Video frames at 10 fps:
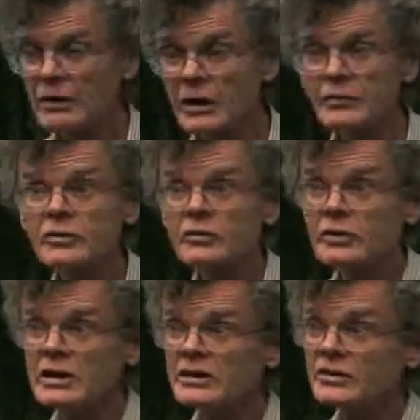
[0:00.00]
a lot of his
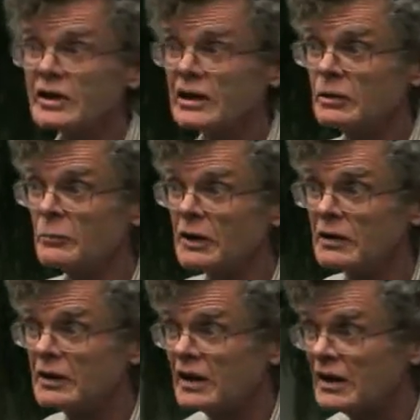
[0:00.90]
career to studying
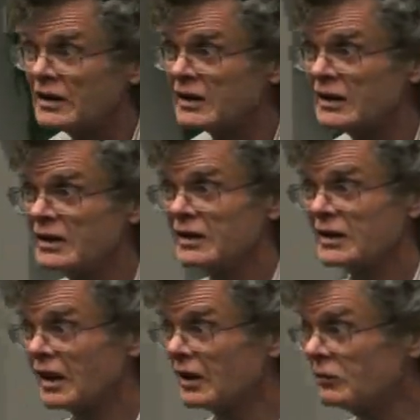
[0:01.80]
modern
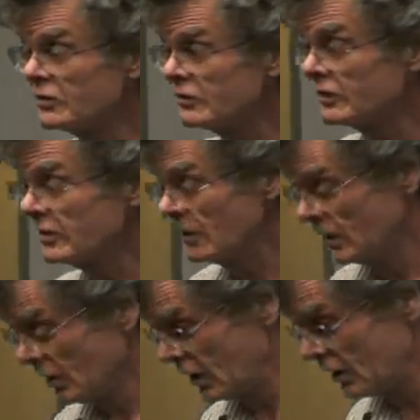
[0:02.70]
hunter-gatherers,
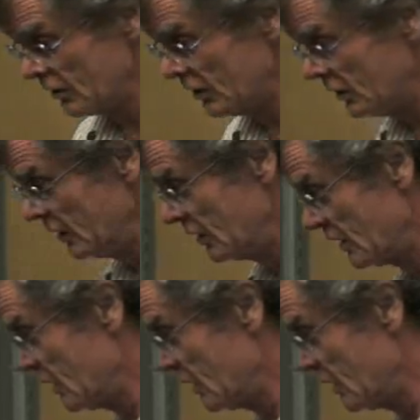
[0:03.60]
and the